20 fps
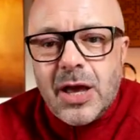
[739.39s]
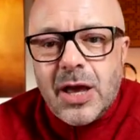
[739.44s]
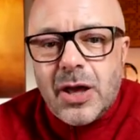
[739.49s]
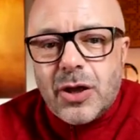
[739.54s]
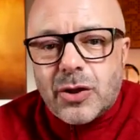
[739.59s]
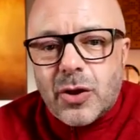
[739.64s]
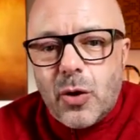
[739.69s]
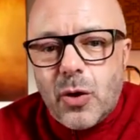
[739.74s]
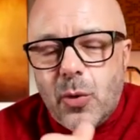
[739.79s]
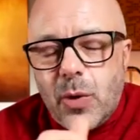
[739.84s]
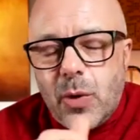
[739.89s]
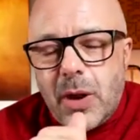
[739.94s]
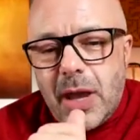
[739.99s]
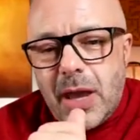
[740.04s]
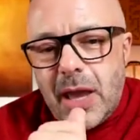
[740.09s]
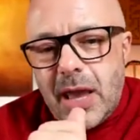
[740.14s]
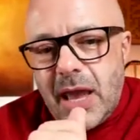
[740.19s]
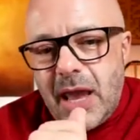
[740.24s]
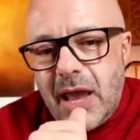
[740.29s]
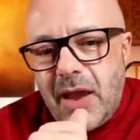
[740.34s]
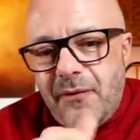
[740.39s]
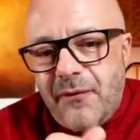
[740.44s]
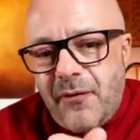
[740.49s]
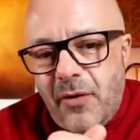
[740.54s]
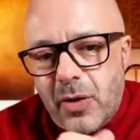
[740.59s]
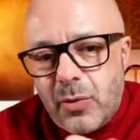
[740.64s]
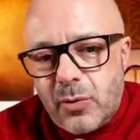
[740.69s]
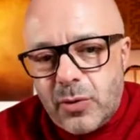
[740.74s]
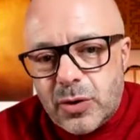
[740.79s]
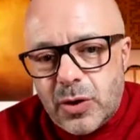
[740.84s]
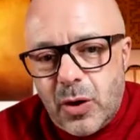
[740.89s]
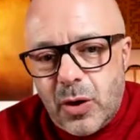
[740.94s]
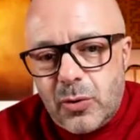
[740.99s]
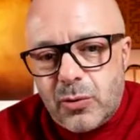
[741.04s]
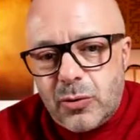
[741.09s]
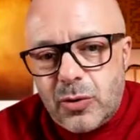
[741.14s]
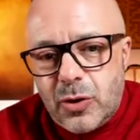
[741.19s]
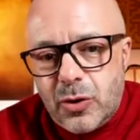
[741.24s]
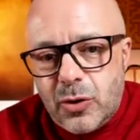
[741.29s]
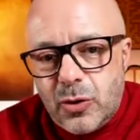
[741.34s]
So if I was going
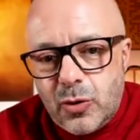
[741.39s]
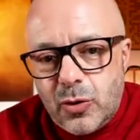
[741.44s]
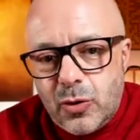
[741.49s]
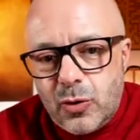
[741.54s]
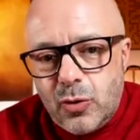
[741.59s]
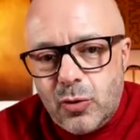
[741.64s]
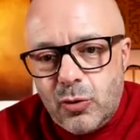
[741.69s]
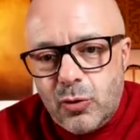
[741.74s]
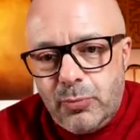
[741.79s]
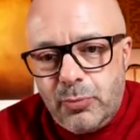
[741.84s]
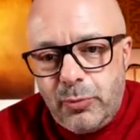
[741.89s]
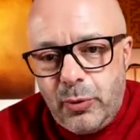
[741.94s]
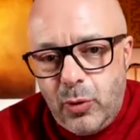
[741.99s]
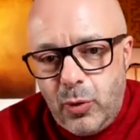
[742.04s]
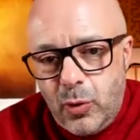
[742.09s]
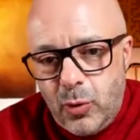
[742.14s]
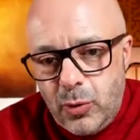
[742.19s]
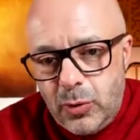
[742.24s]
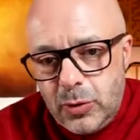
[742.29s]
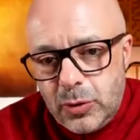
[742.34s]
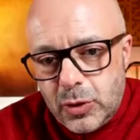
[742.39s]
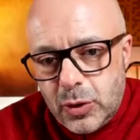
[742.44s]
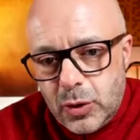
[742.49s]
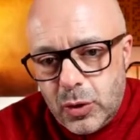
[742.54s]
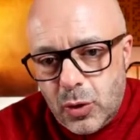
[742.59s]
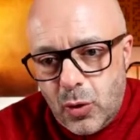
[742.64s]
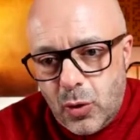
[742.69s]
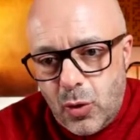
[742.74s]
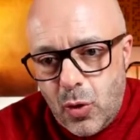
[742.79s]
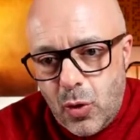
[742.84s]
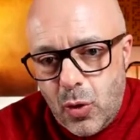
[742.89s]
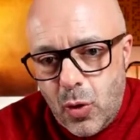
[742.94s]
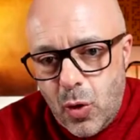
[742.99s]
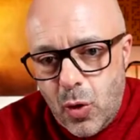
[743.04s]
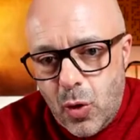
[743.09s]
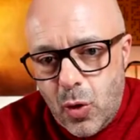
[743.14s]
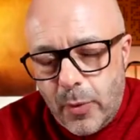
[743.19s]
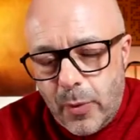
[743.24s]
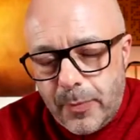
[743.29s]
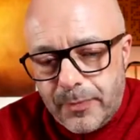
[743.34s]
to pull
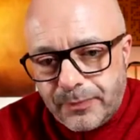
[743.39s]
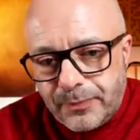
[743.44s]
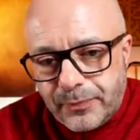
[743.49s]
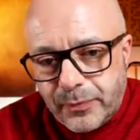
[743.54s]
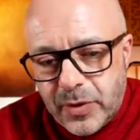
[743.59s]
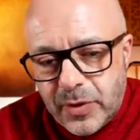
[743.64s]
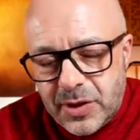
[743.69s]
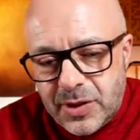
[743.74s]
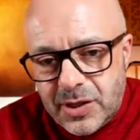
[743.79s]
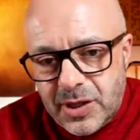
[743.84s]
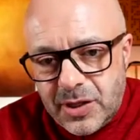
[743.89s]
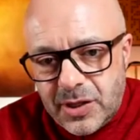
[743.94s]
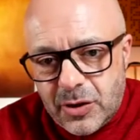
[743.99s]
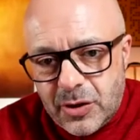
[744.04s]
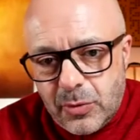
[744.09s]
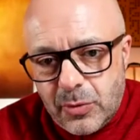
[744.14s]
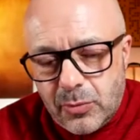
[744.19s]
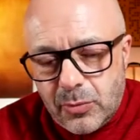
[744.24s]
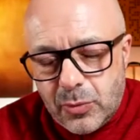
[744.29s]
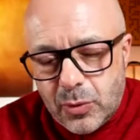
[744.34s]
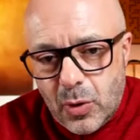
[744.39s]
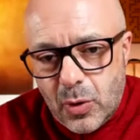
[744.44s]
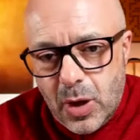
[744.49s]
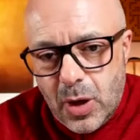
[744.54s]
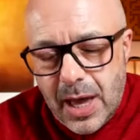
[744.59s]
your systems